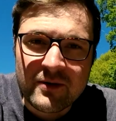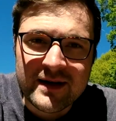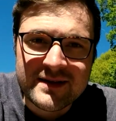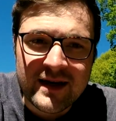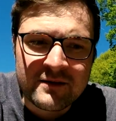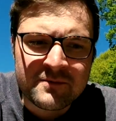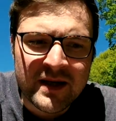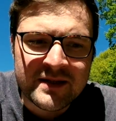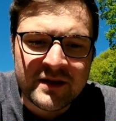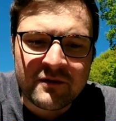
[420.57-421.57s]
to get a
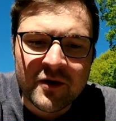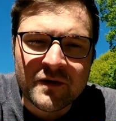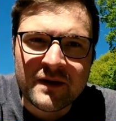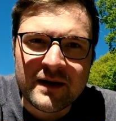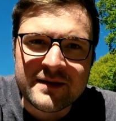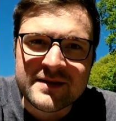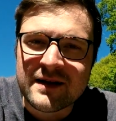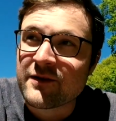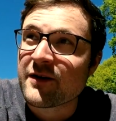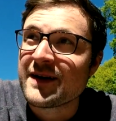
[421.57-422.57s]
bend in your rod and just
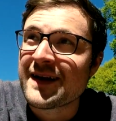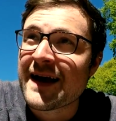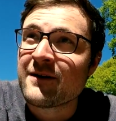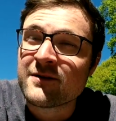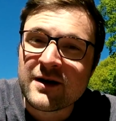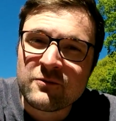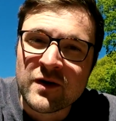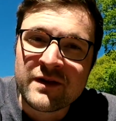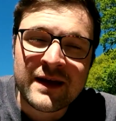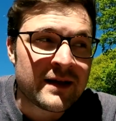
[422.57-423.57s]
have a great day out.
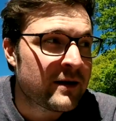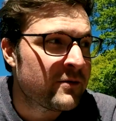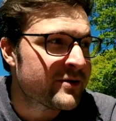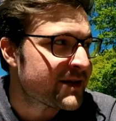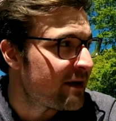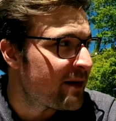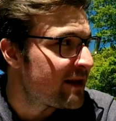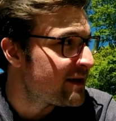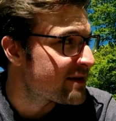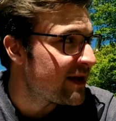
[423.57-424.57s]
One thing I will say about
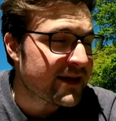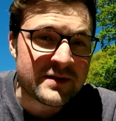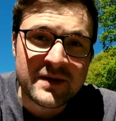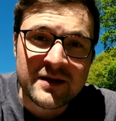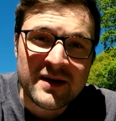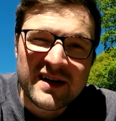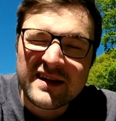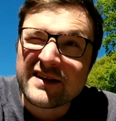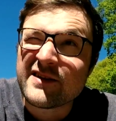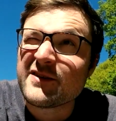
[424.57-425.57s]
this lake as well,
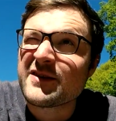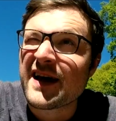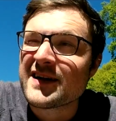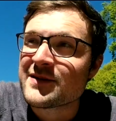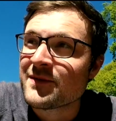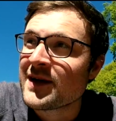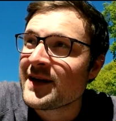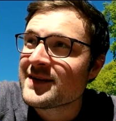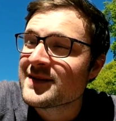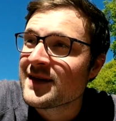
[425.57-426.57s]
they do catch and
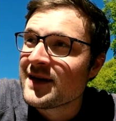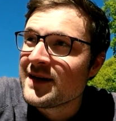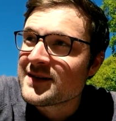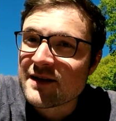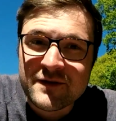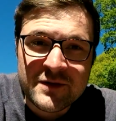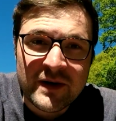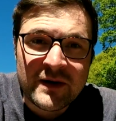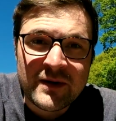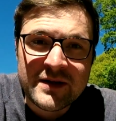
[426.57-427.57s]
release. So for
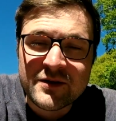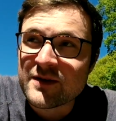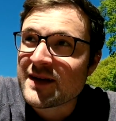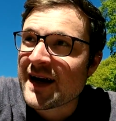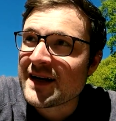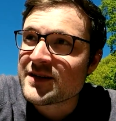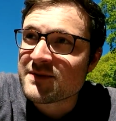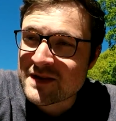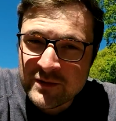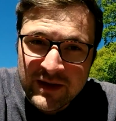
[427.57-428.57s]
20 quid, you can catch up
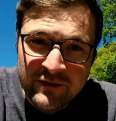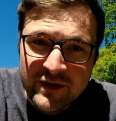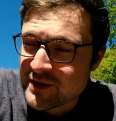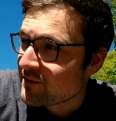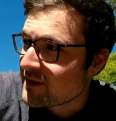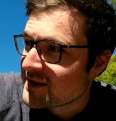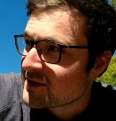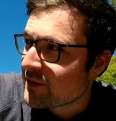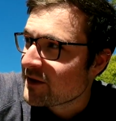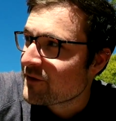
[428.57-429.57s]
to 20 fish and release
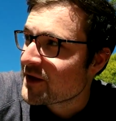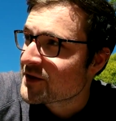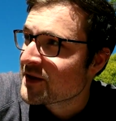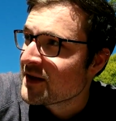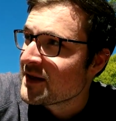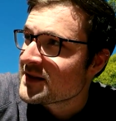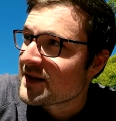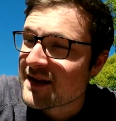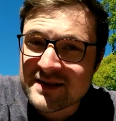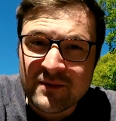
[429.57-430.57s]
20 fish.
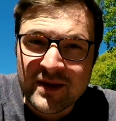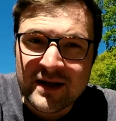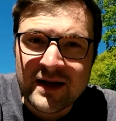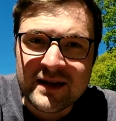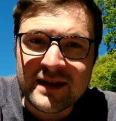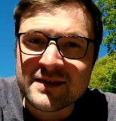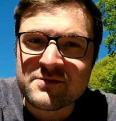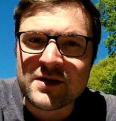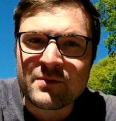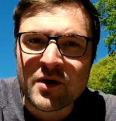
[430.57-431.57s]
So that's something that I think is
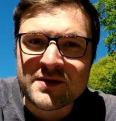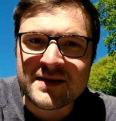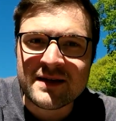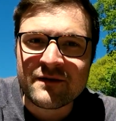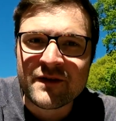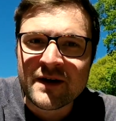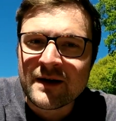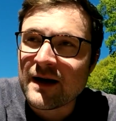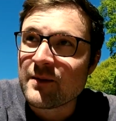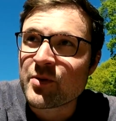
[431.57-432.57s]
really positive,
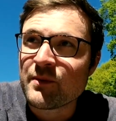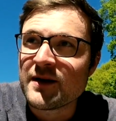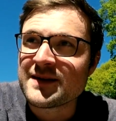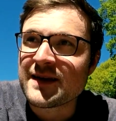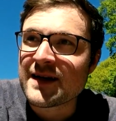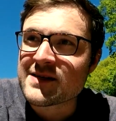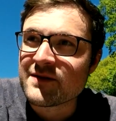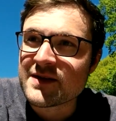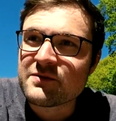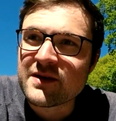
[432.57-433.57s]
promoting catch and
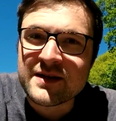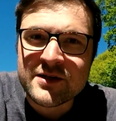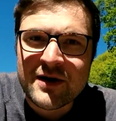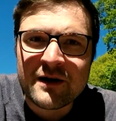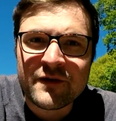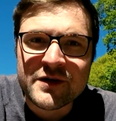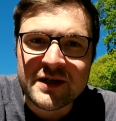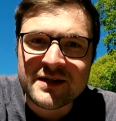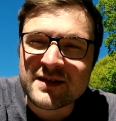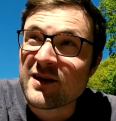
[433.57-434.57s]
release within trout
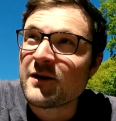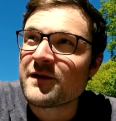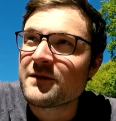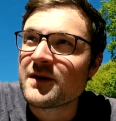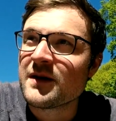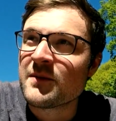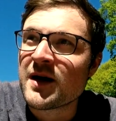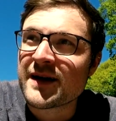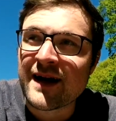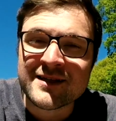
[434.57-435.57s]
fishing, because a lot of them
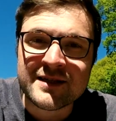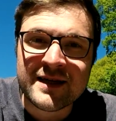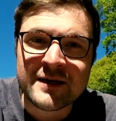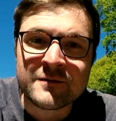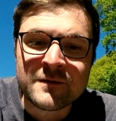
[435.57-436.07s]
are catch and kill.